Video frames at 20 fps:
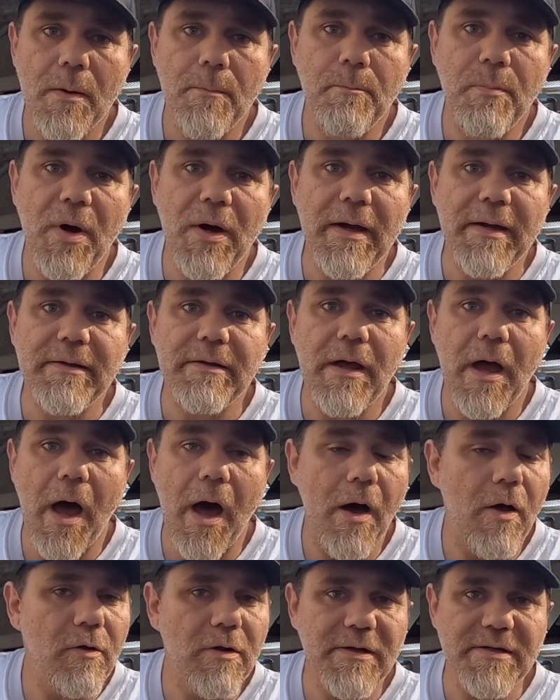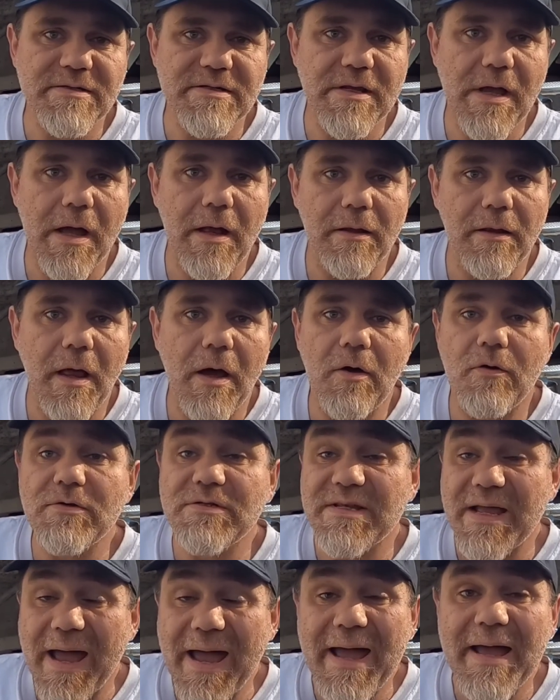But all is not
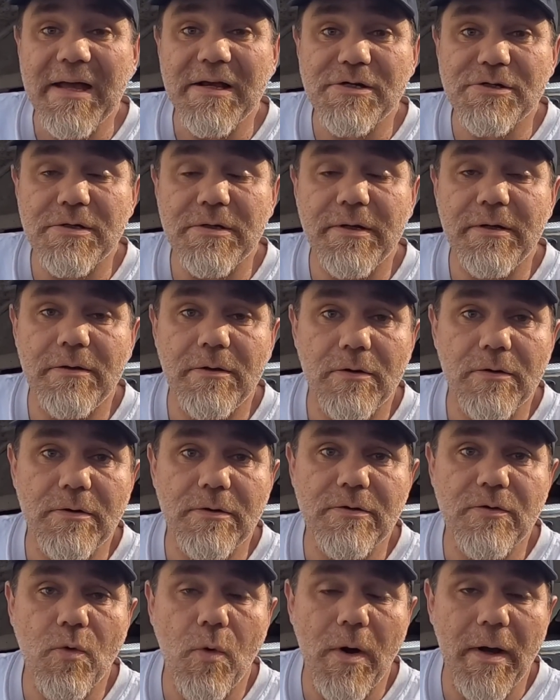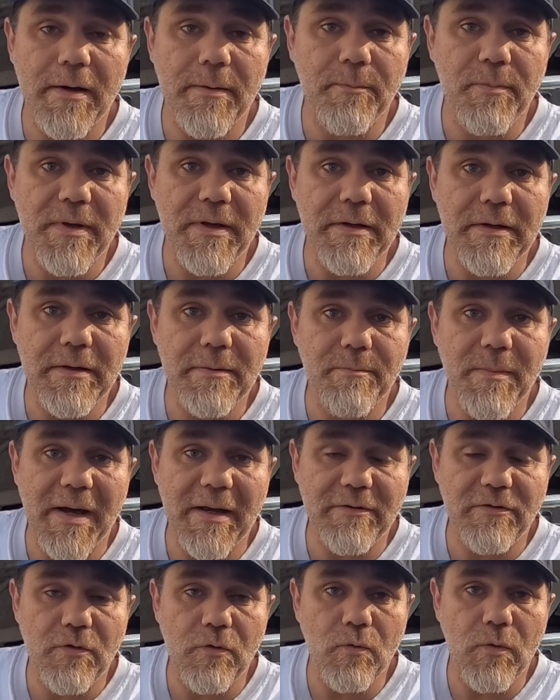lost. I actually learned quite a bit by
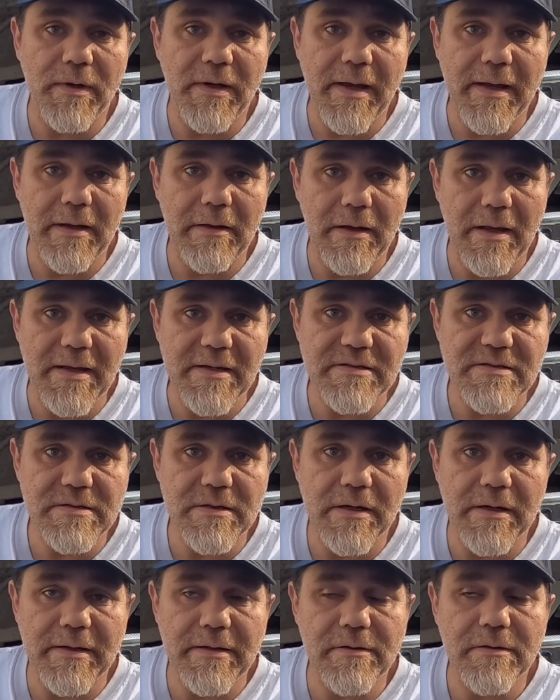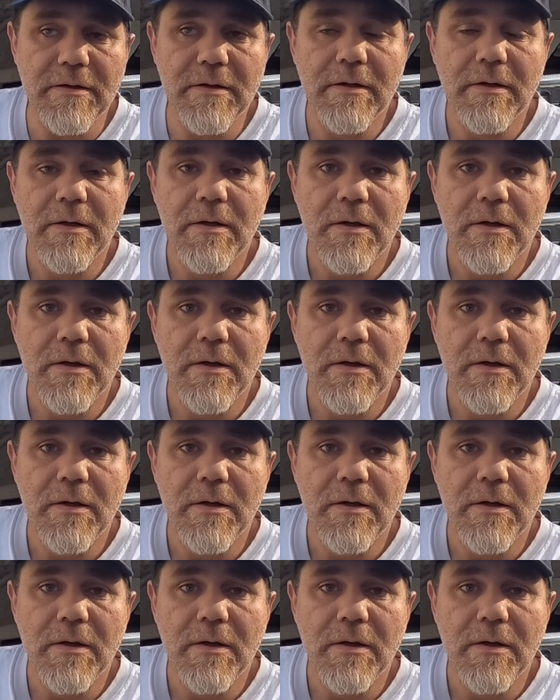doing that last night